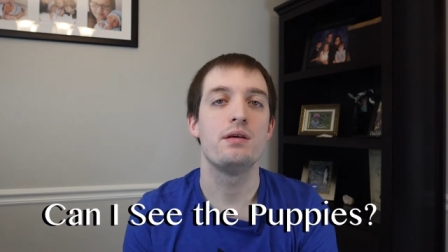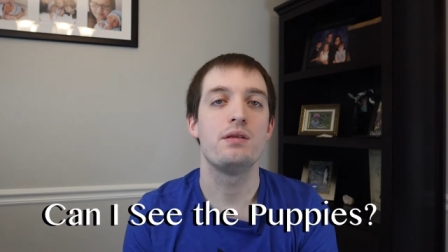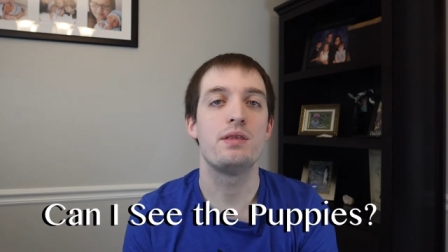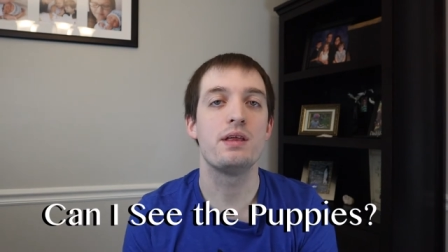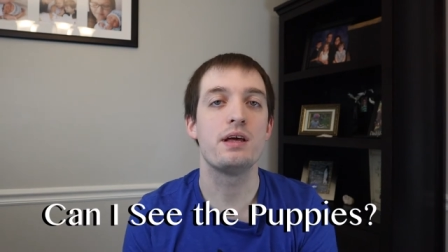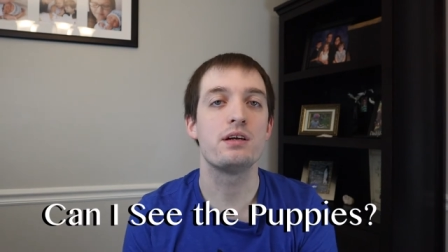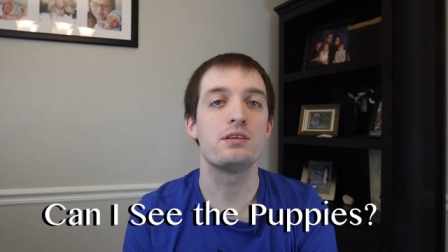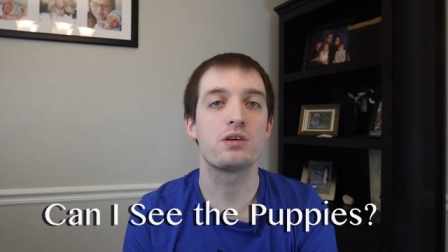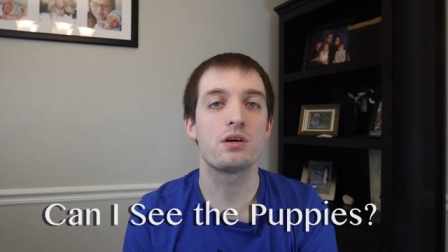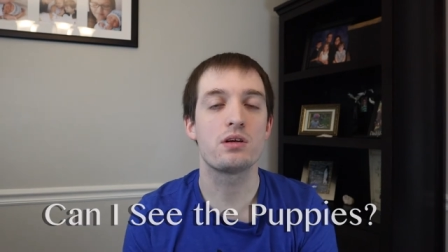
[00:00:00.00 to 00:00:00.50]

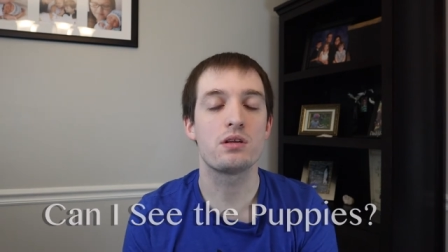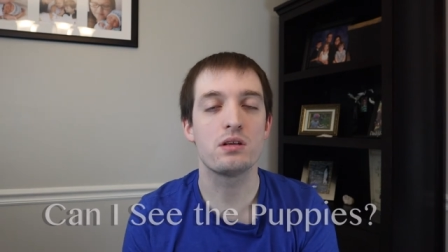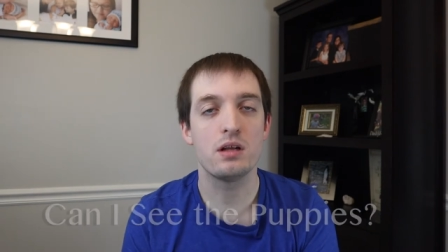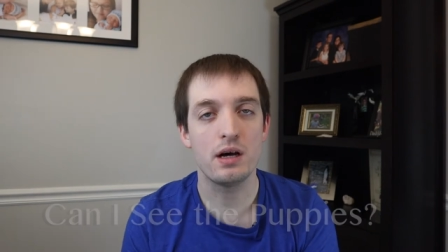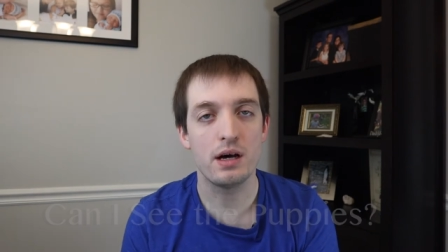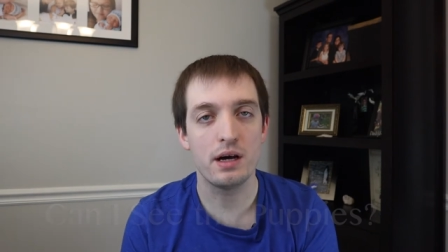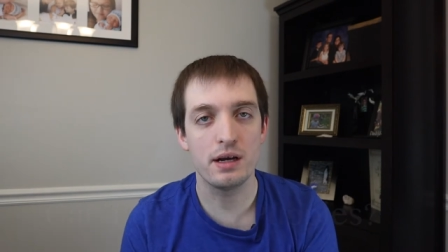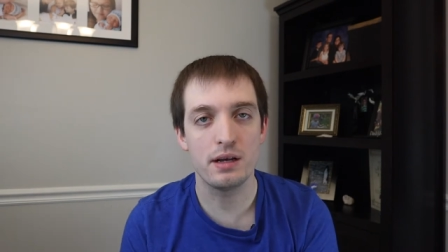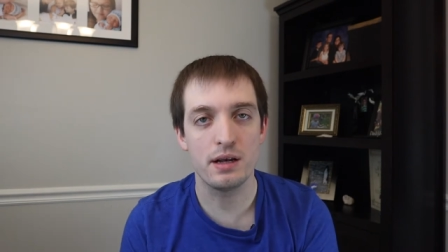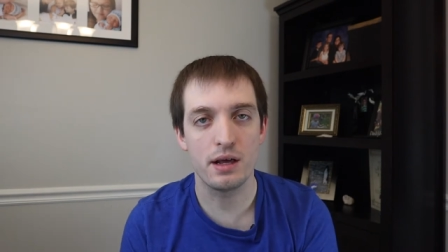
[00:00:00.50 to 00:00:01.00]
things
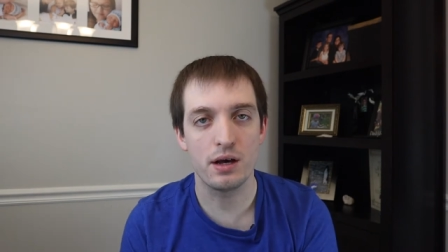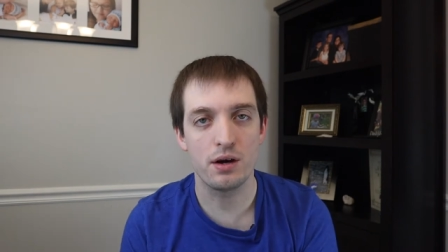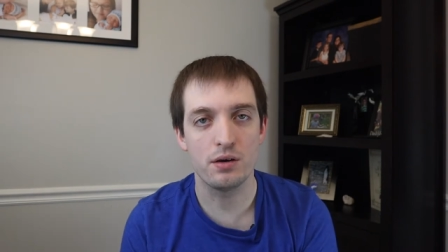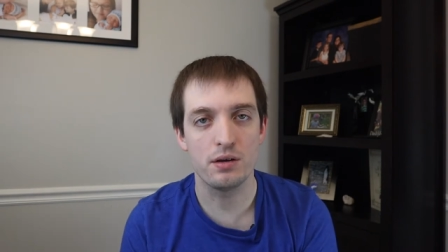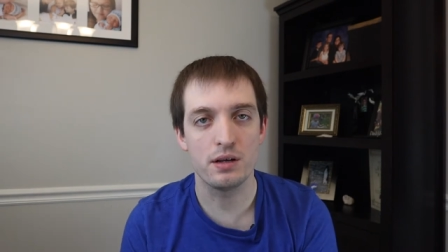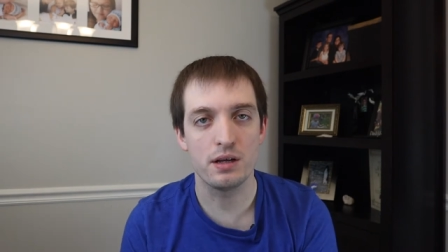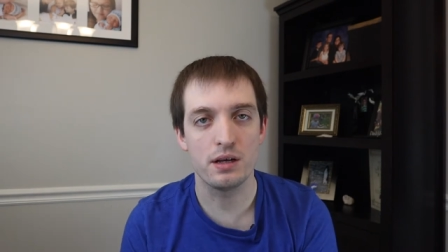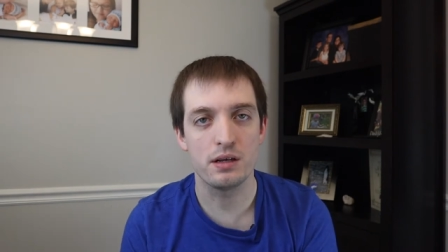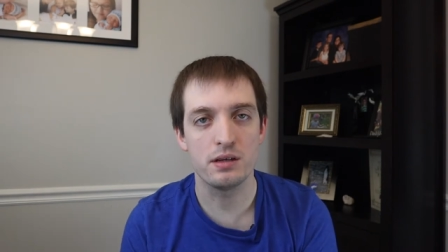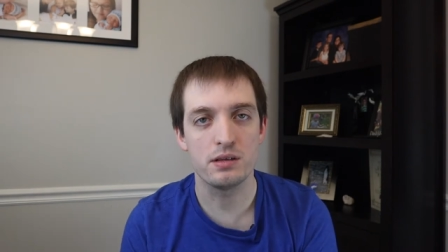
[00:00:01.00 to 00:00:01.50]
online
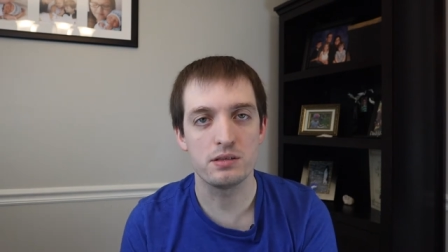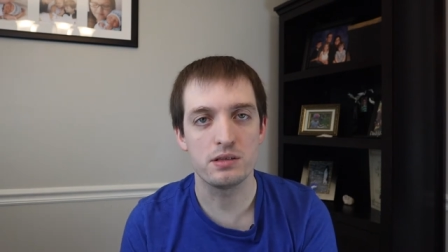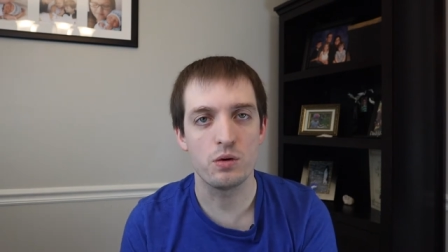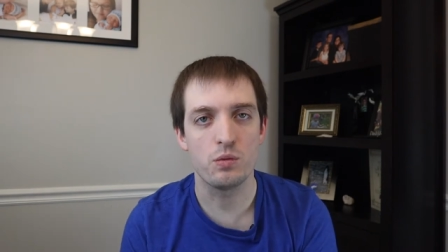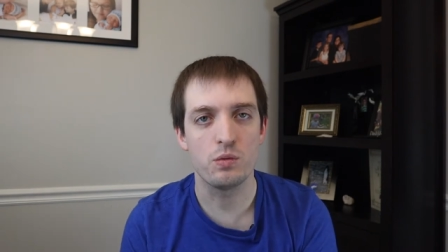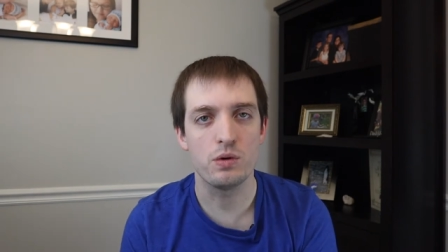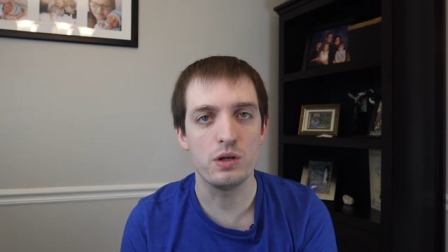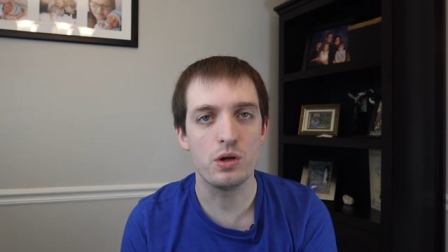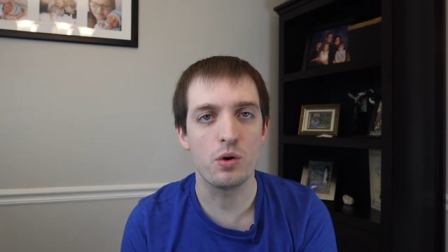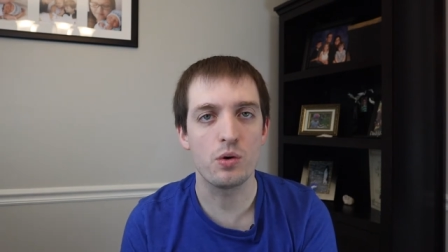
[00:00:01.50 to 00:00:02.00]
nowadays and
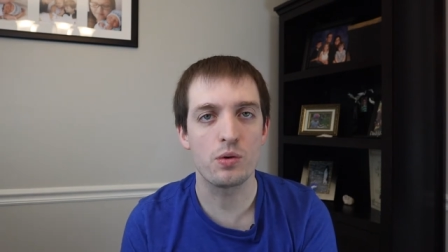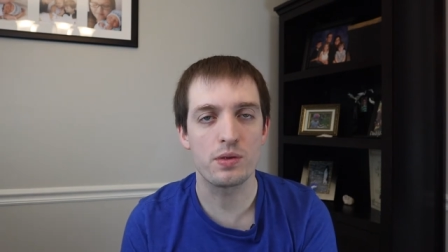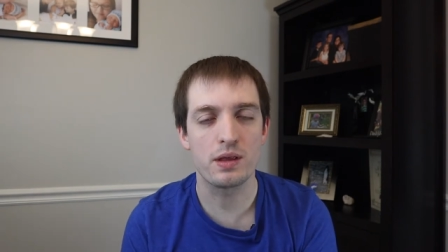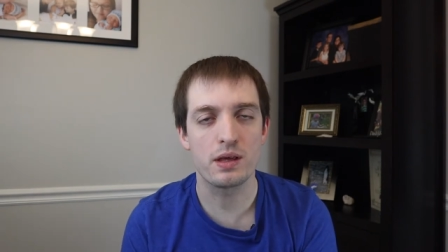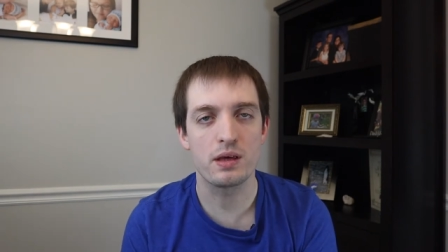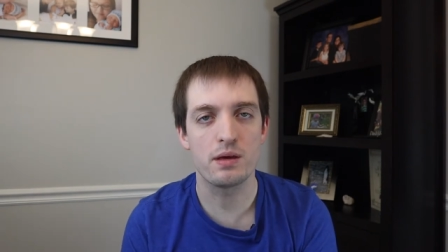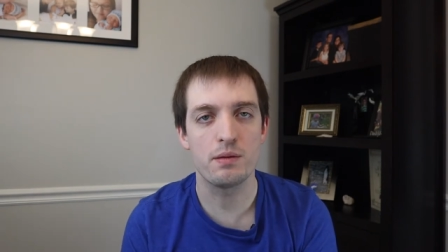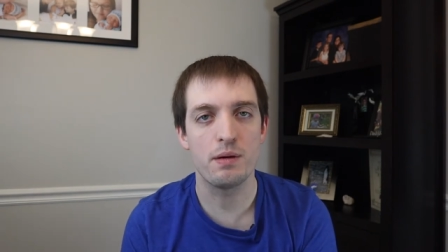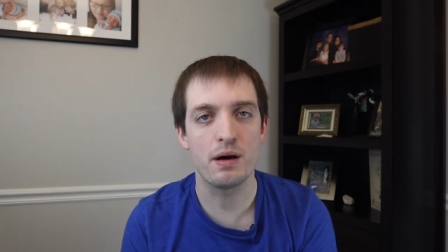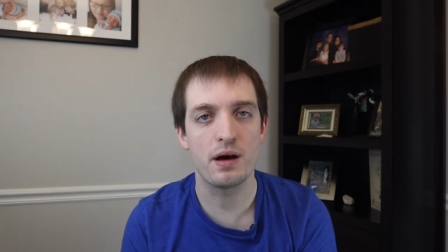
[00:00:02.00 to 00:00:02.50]
we don't
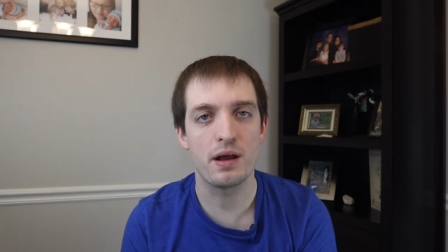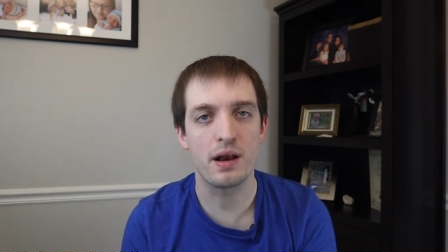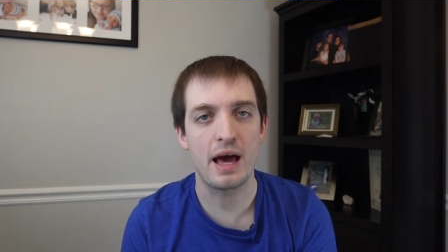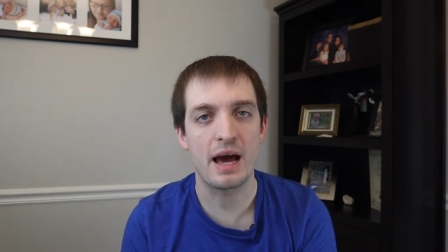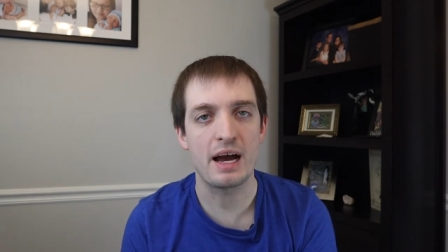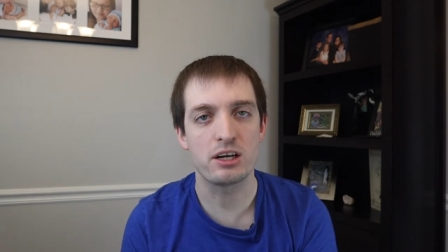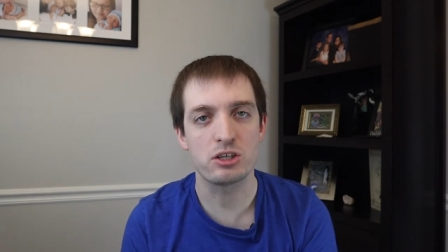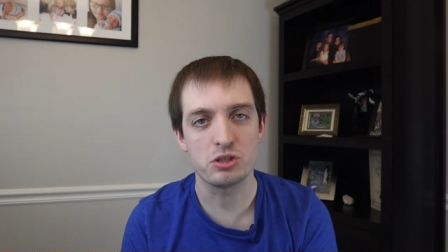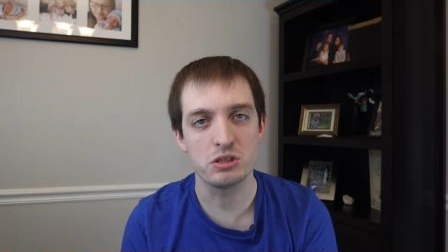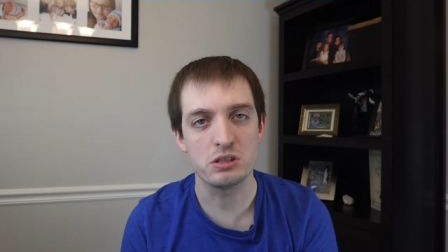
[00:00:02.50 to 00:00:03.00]
think about
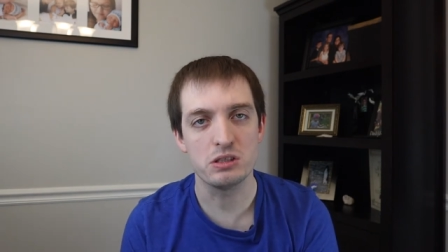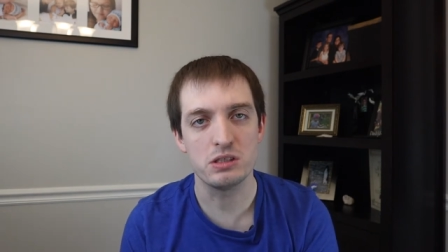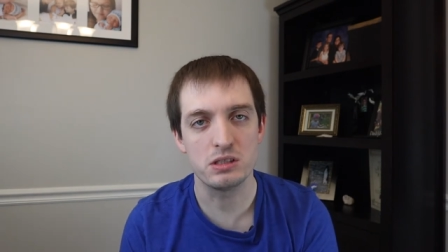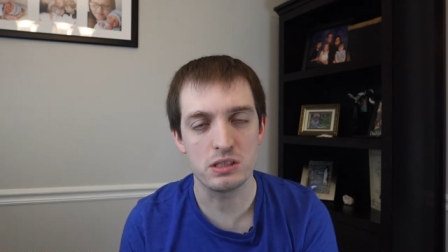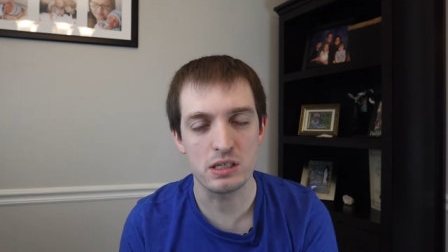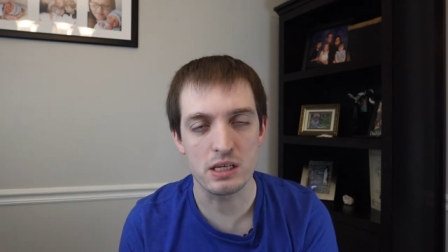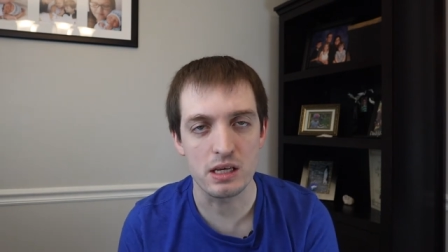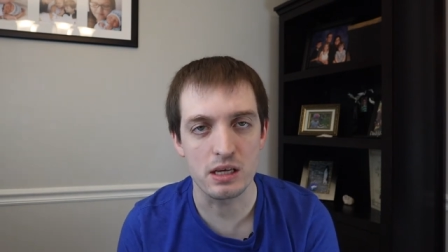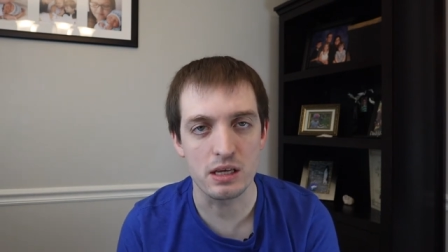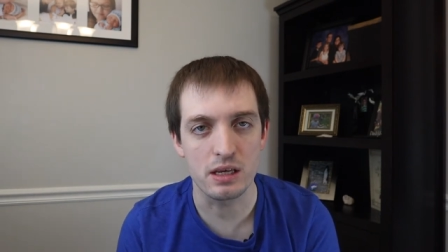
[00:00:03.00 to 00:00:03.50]
actually
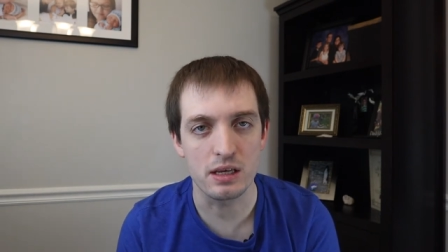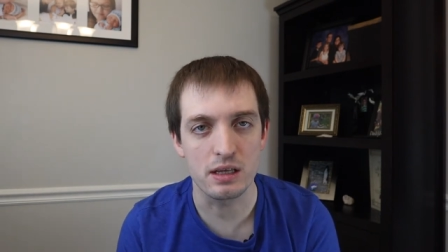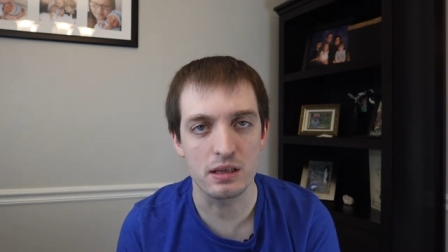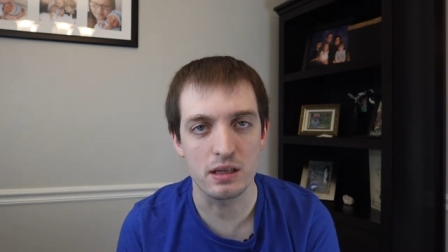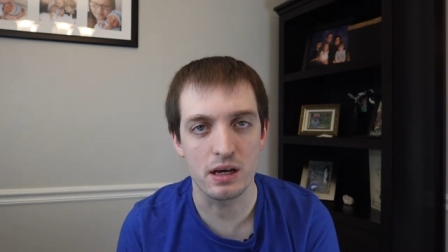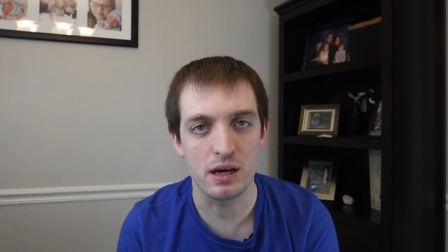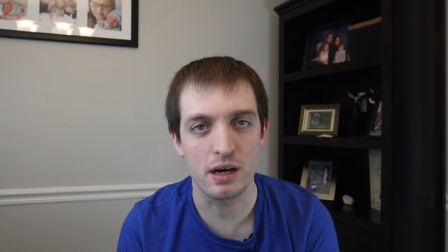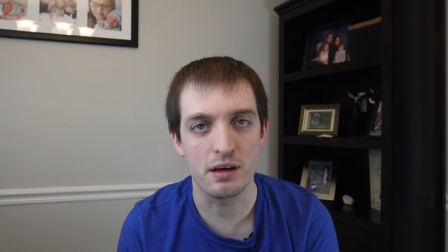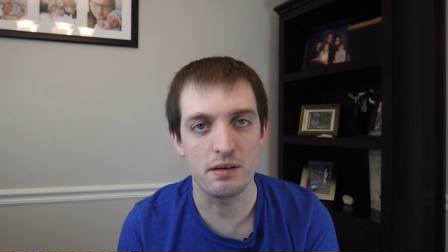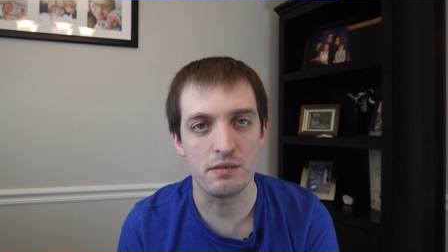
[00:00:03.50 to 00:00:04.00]
seeing it
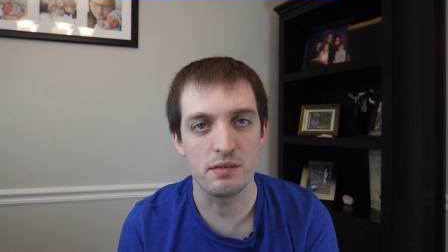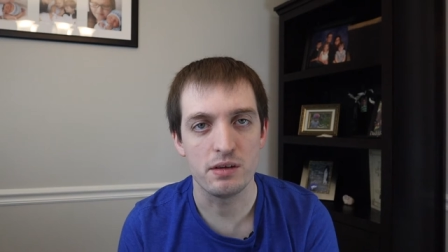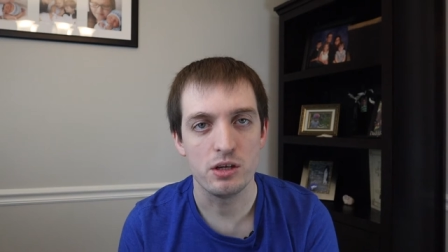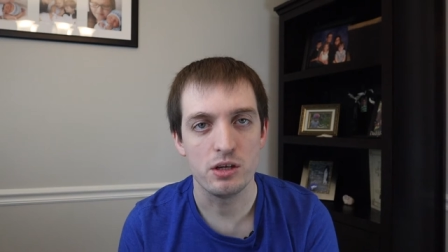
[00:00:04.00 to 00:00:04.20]
live.